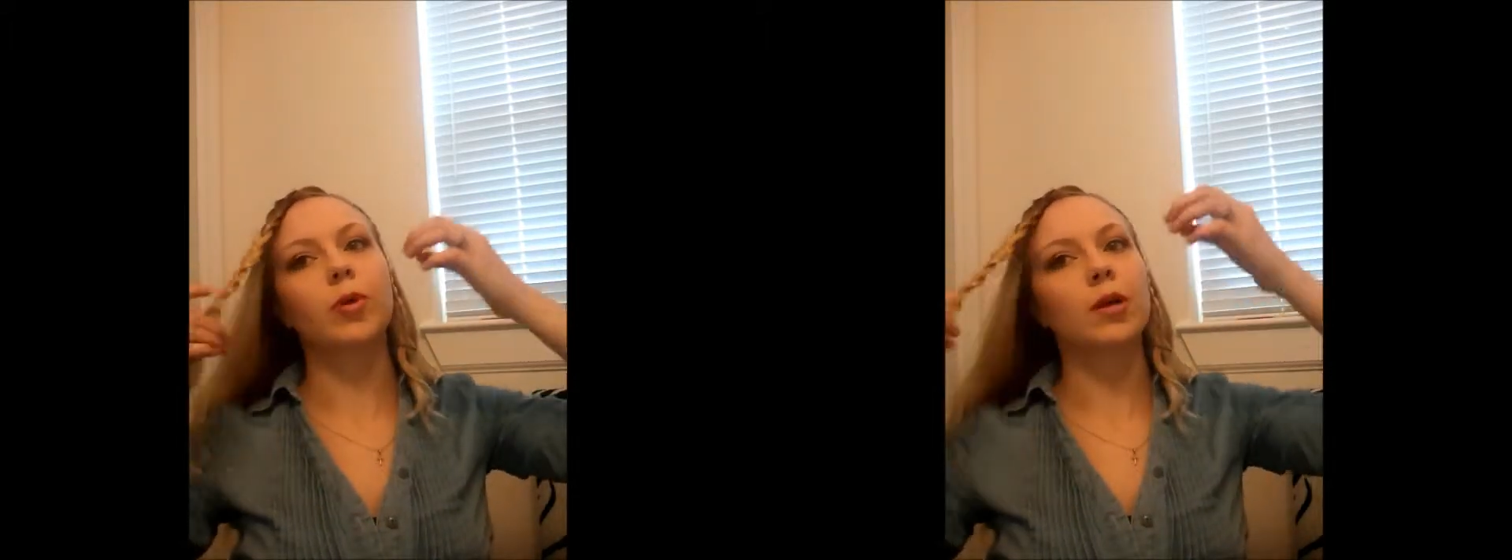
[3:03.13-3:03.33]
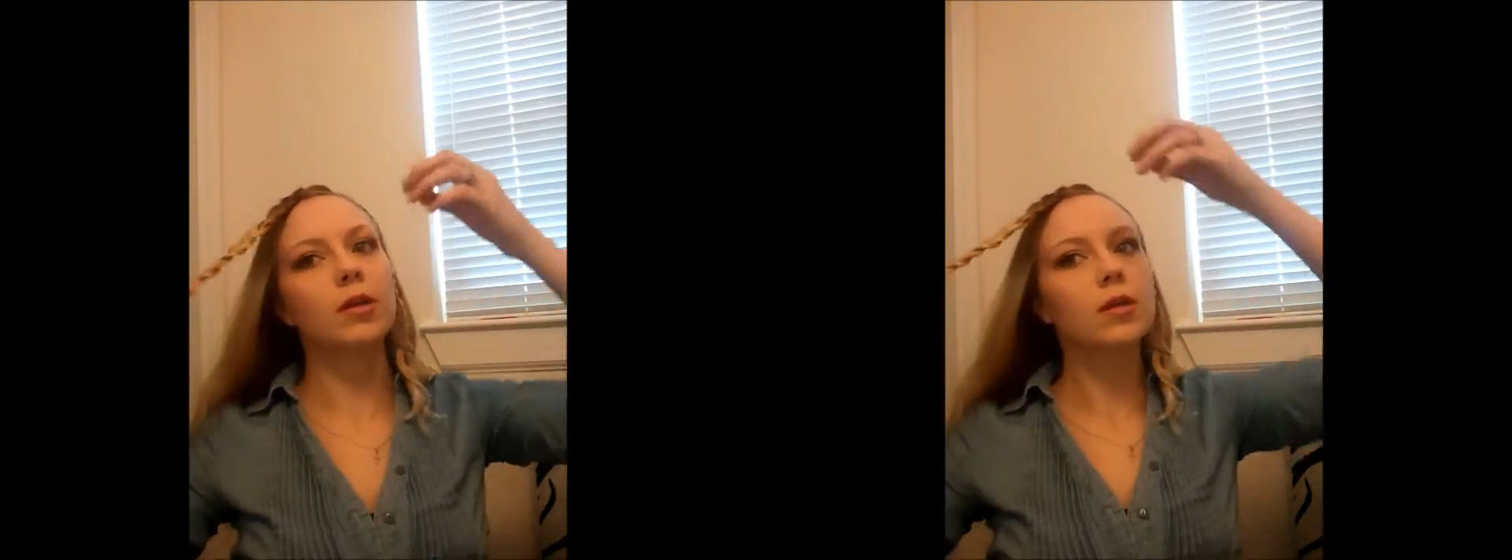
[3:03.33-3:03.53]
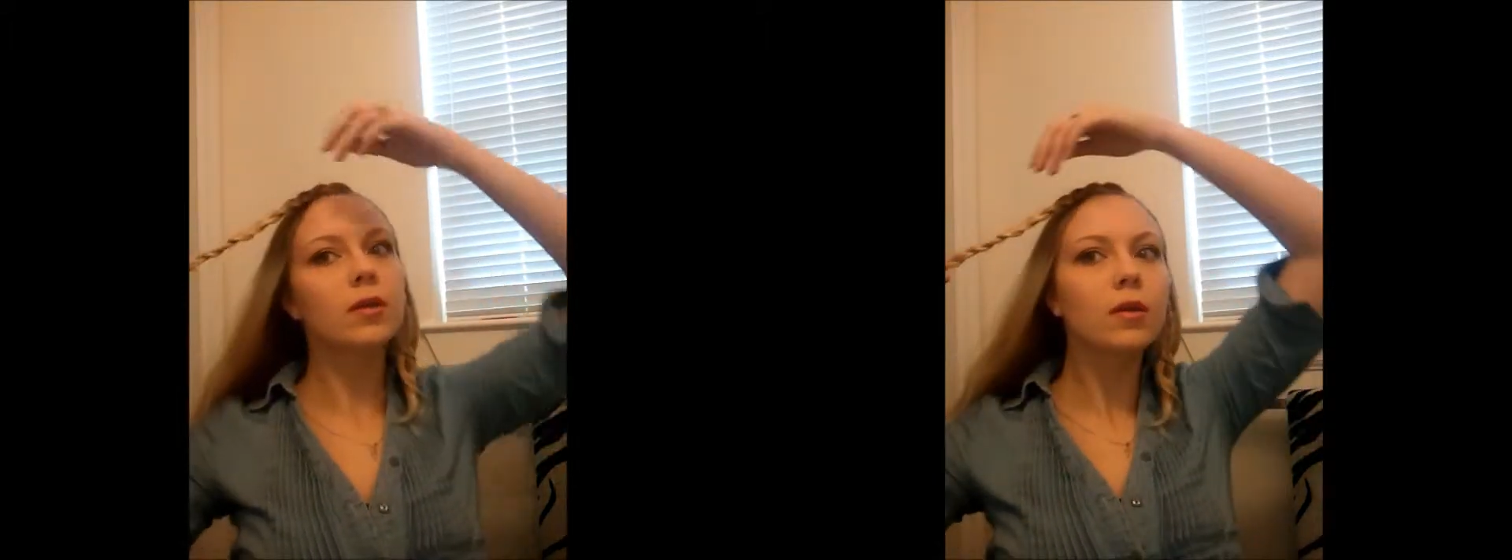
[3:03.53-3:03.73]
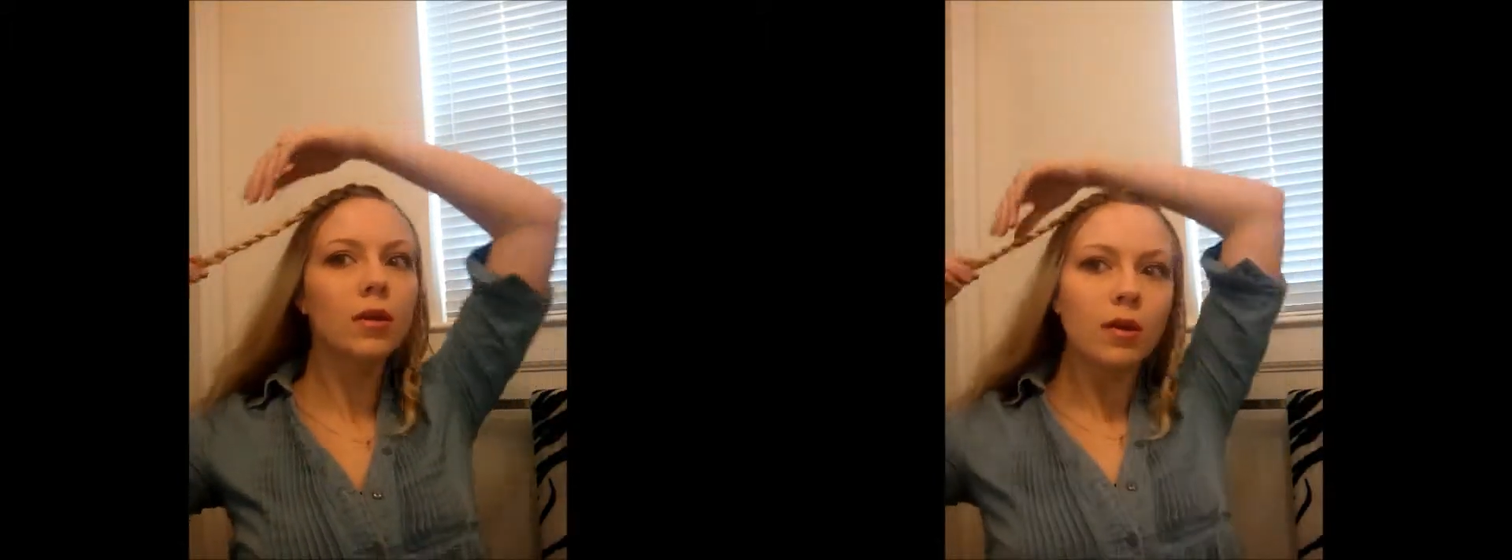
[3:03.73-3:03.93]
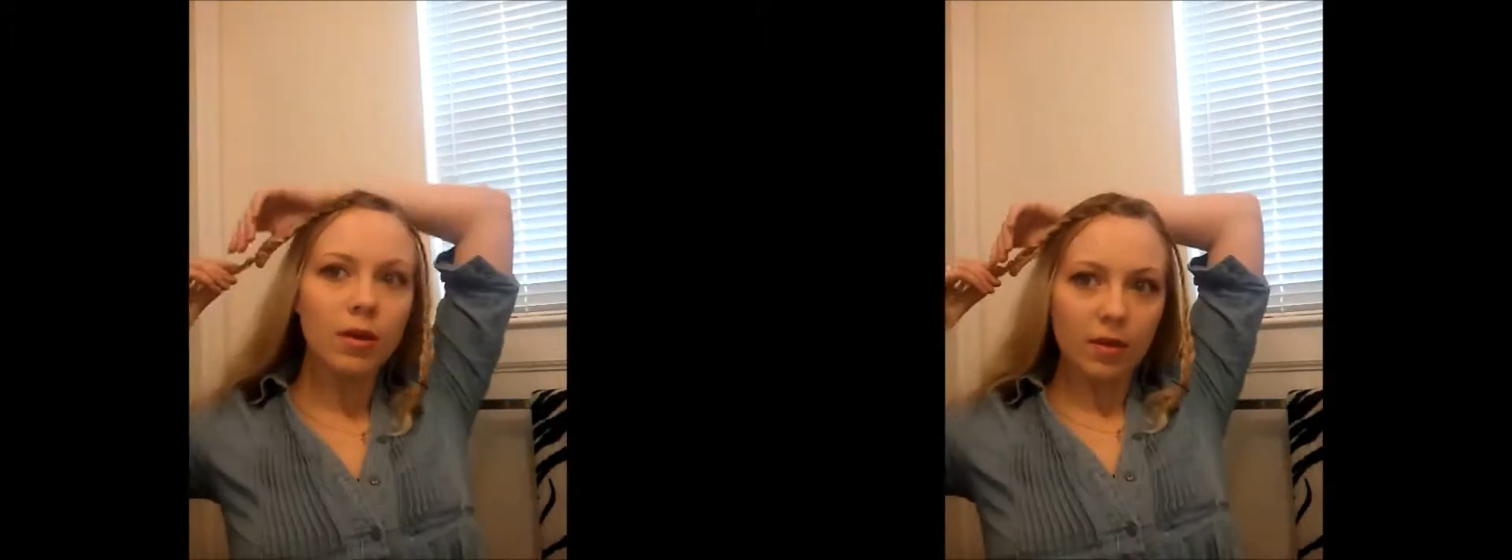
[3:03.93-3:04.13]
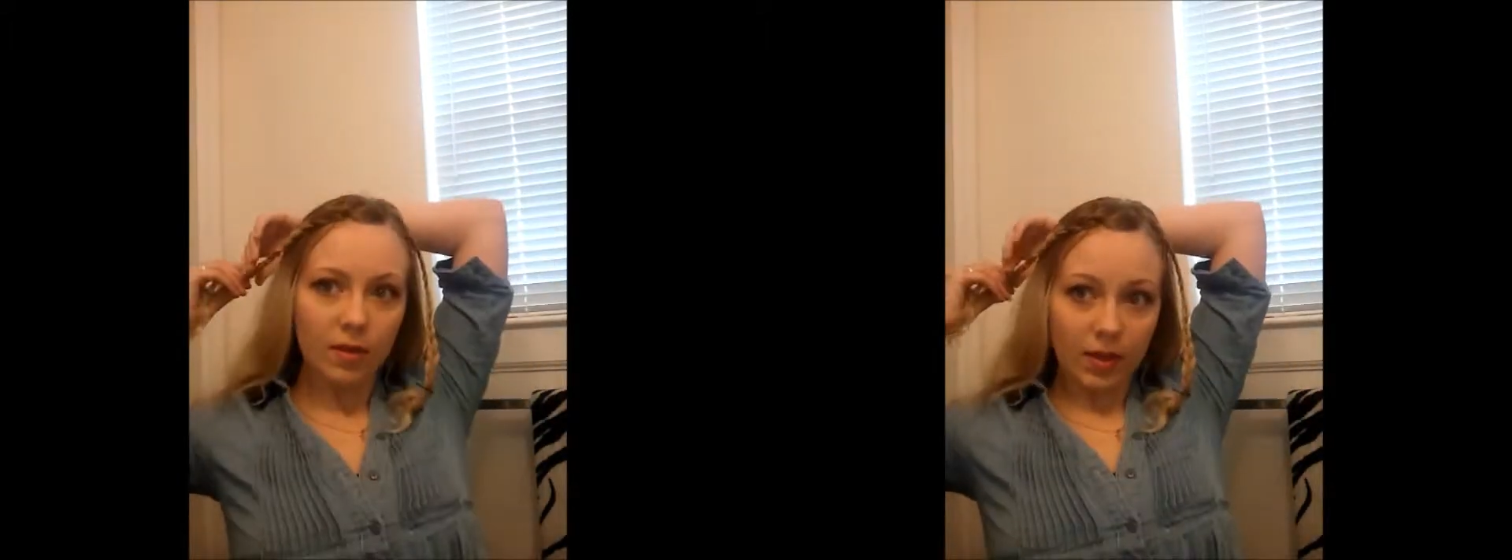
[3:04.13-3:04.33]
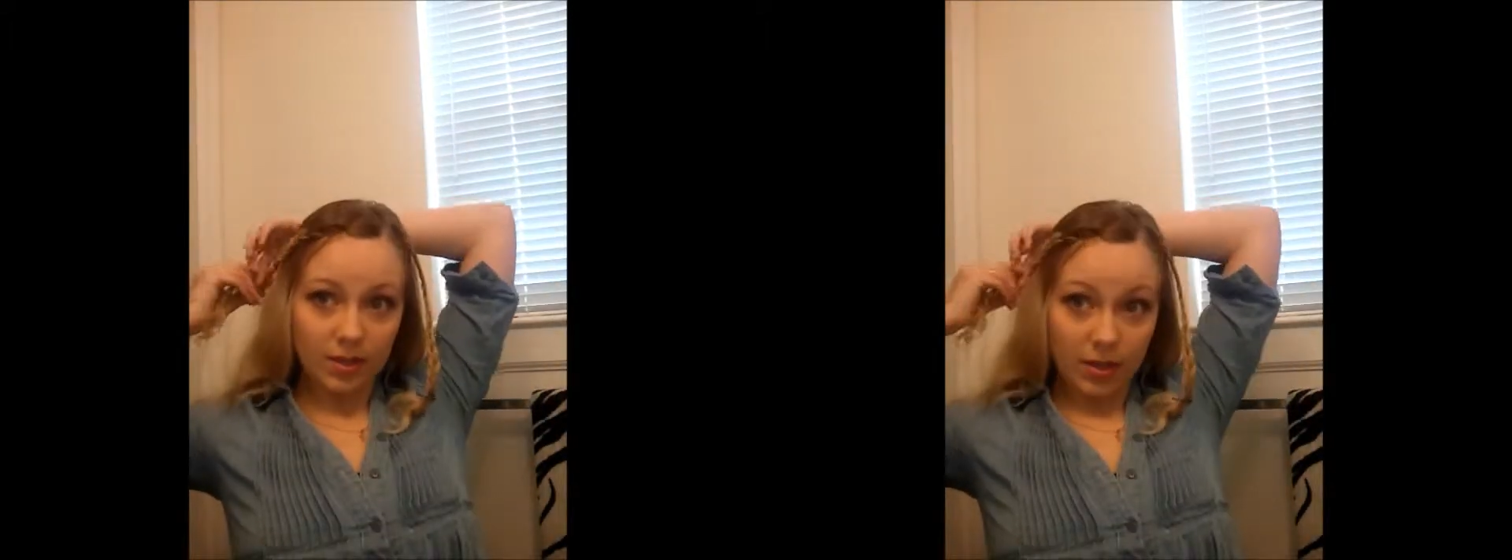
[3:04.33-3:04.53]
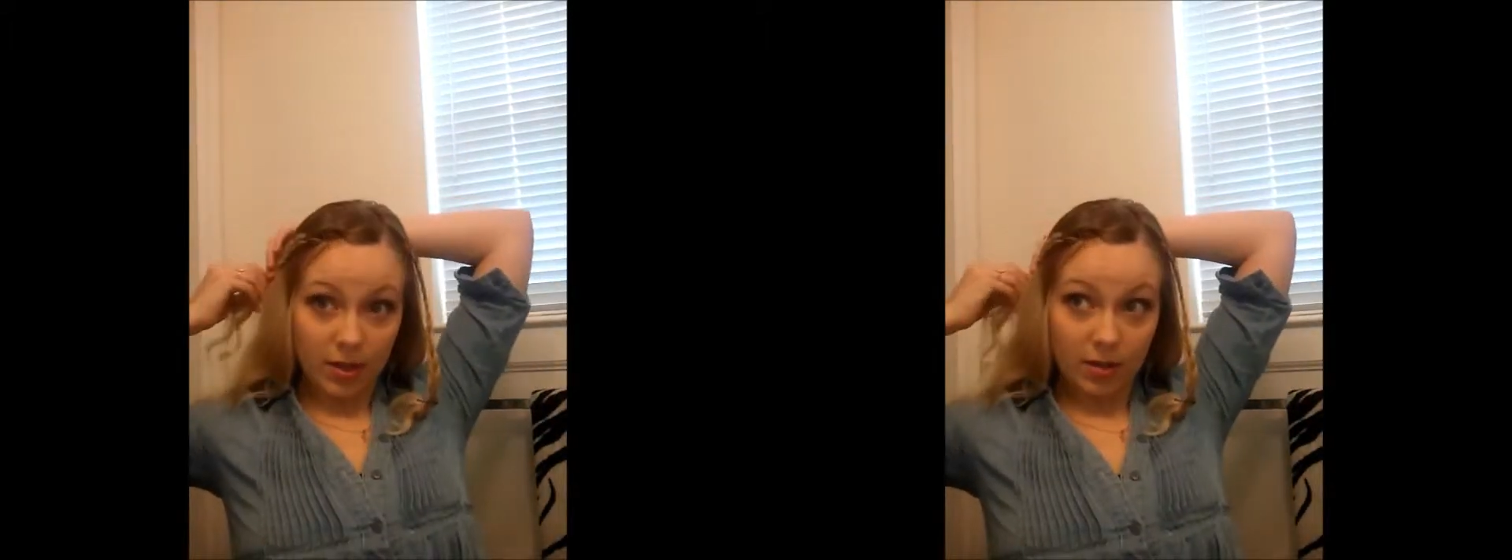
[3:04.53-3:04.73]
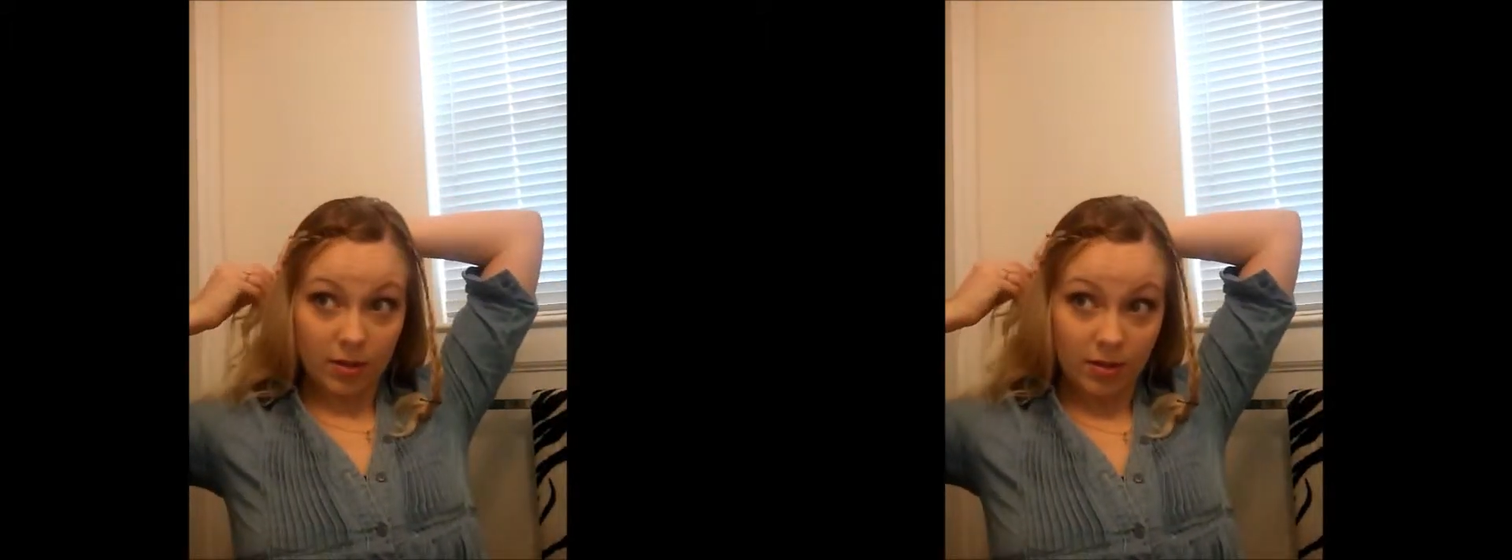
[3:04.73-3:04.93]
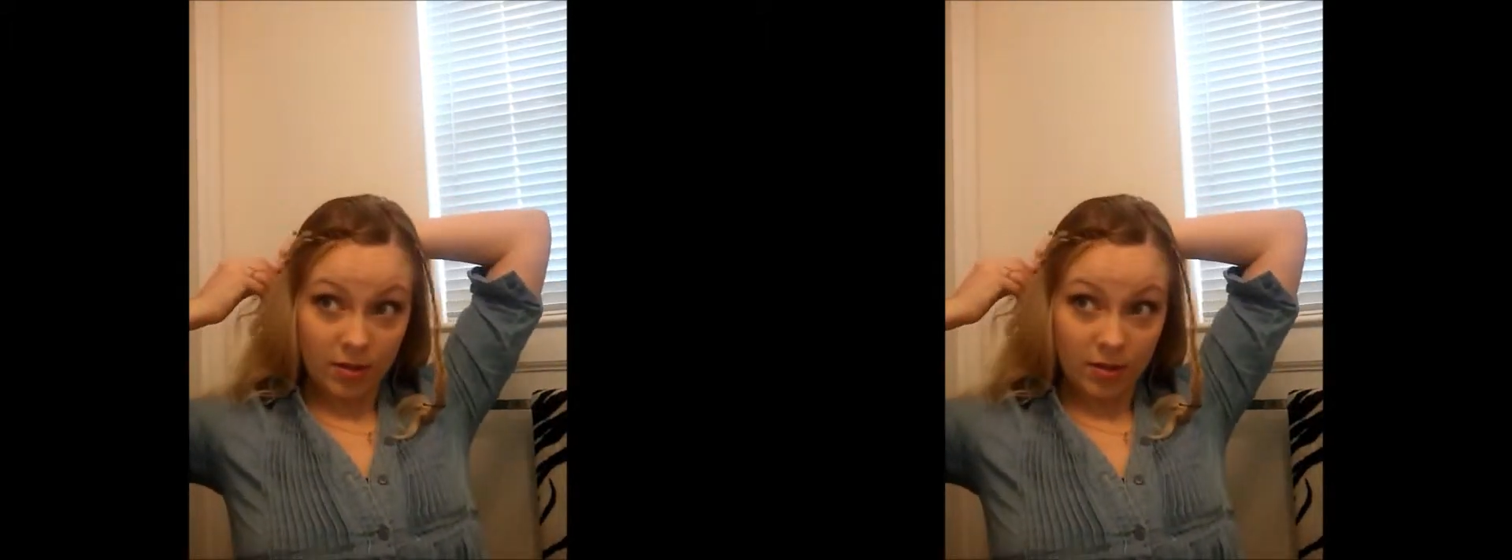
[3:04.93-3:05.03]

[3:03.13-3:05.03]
part that day.